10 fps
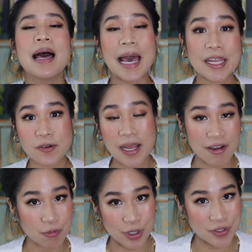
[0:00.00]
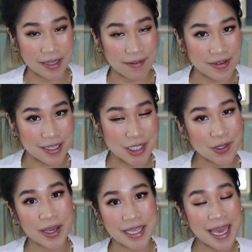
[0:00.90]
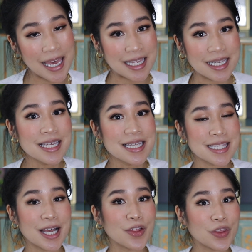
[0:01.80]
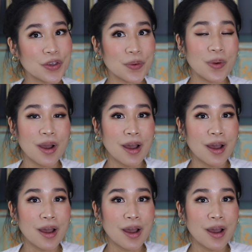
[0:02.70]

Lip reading: I don't have brush 11, so I can't tell you